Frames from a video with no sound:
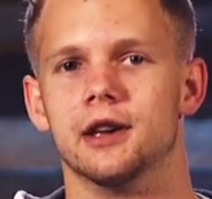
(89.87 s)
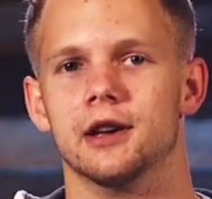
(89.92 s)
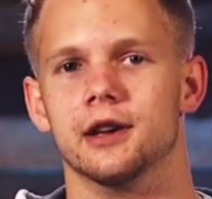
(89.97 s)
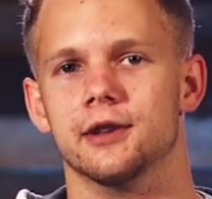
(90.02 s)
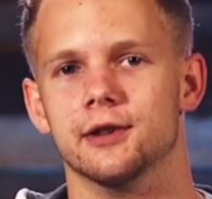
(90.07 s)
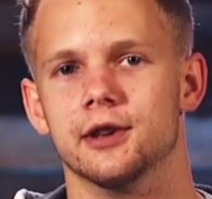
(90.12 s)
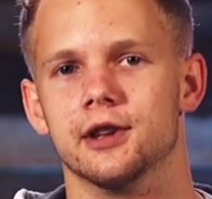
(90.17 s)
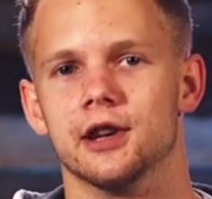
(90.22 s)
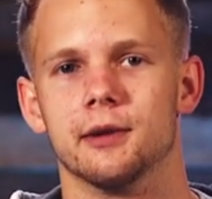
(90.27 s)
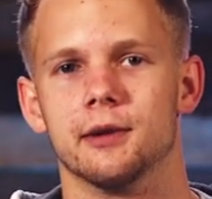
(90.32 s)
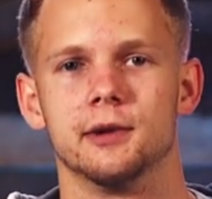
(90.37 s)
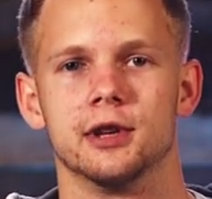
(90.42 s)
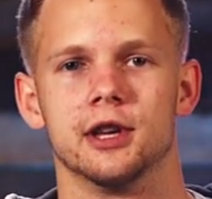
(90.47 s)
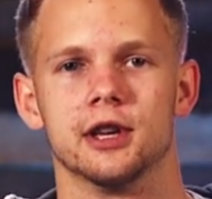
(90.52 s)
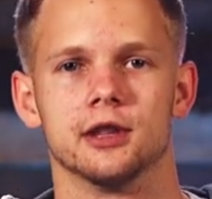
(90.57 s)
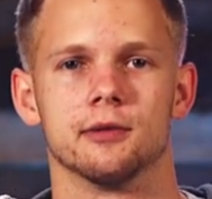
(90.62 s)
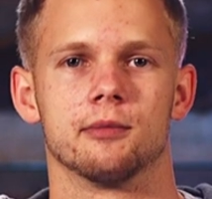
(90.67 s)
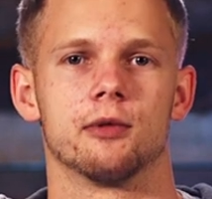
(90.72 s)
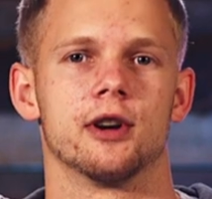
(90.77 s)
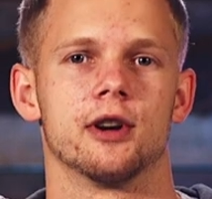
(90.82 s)
And then I
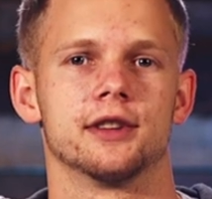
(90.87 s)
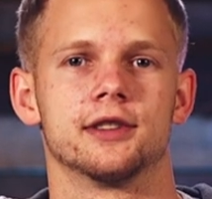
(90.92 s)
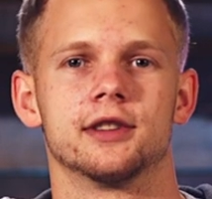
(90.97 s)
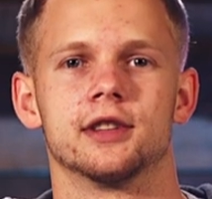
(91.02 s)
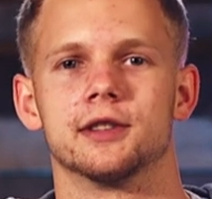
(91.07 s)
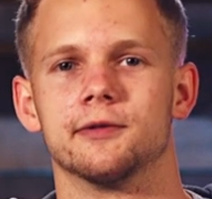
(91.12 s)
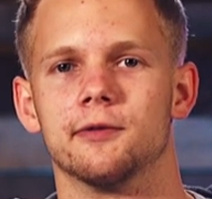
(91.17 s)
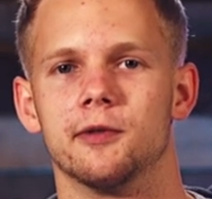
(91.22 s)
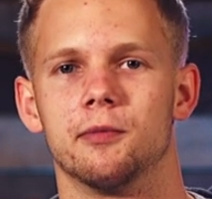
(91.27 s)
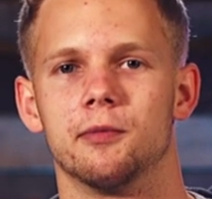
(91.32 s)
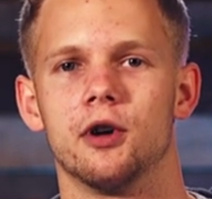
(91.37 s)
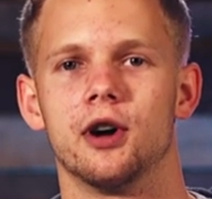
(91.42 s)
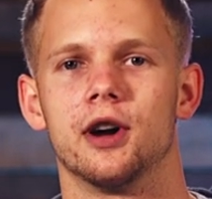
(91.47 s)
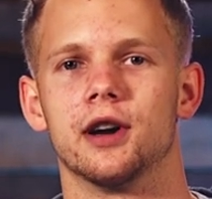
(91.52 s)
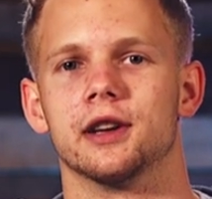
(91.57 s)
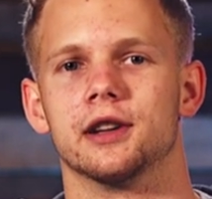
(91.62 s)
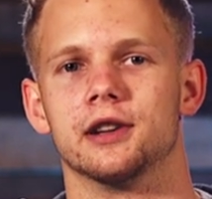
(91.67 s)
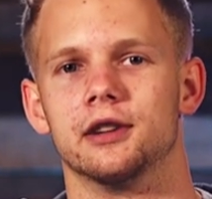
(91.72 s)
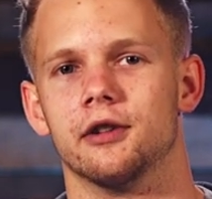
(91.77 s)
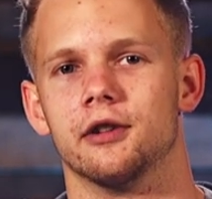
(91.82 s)
began the process of
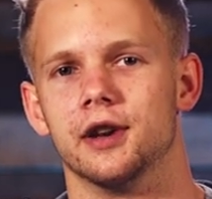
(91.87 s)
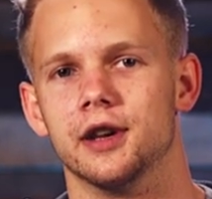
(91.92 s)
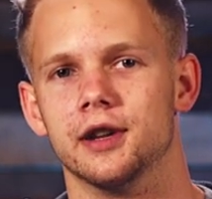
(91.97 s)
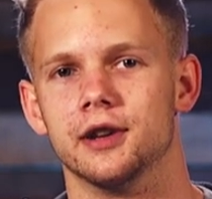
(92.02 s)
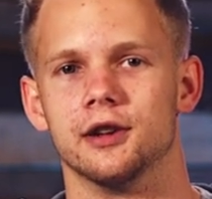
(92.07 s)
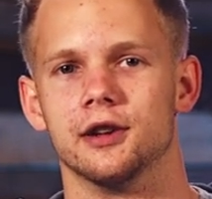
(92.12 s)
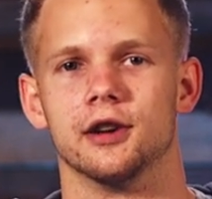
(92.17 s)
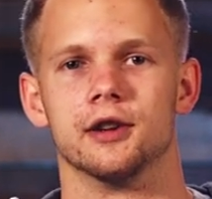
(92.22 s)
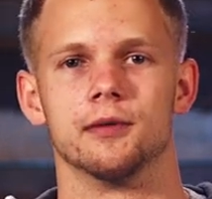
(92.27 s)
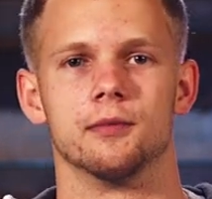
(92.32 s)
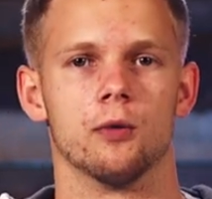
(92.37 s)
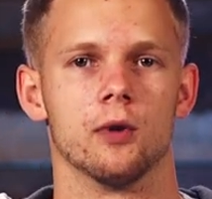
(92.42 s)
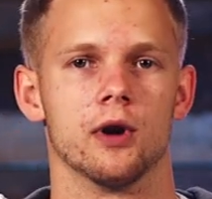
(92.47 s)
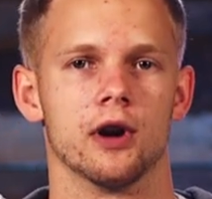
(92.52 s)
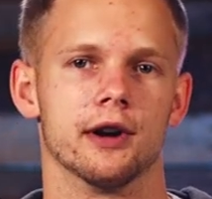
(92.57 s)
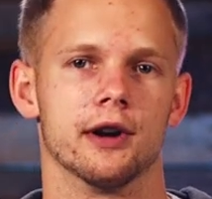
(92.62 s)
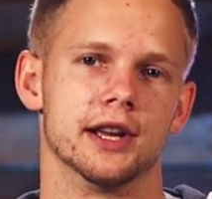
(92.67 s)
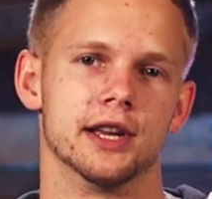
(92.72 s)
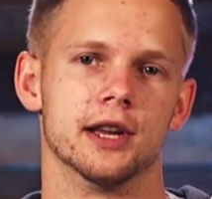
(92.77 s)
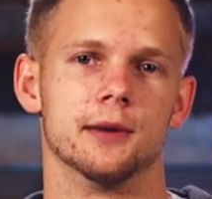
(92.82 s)
applying until I ended up
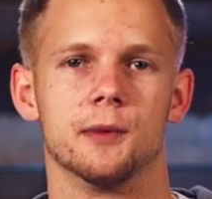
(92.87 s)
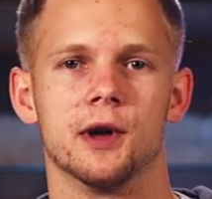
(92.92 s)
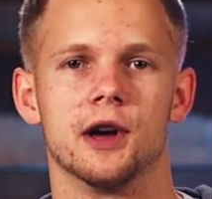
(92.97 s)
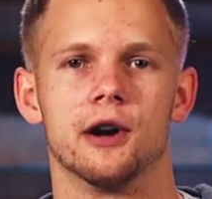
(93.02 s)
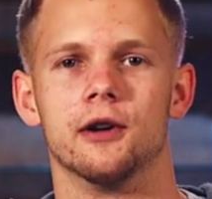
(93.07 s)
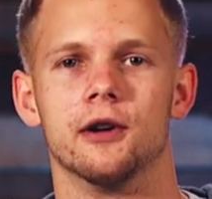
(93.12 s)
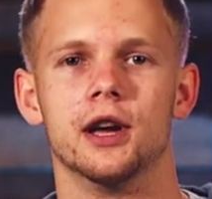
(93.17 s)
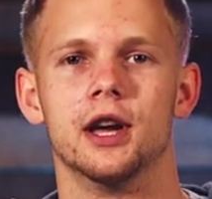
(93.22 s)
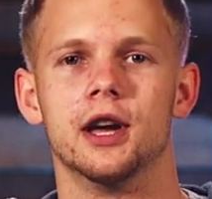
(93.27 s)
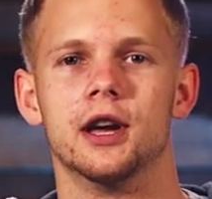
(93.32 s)
where I am now.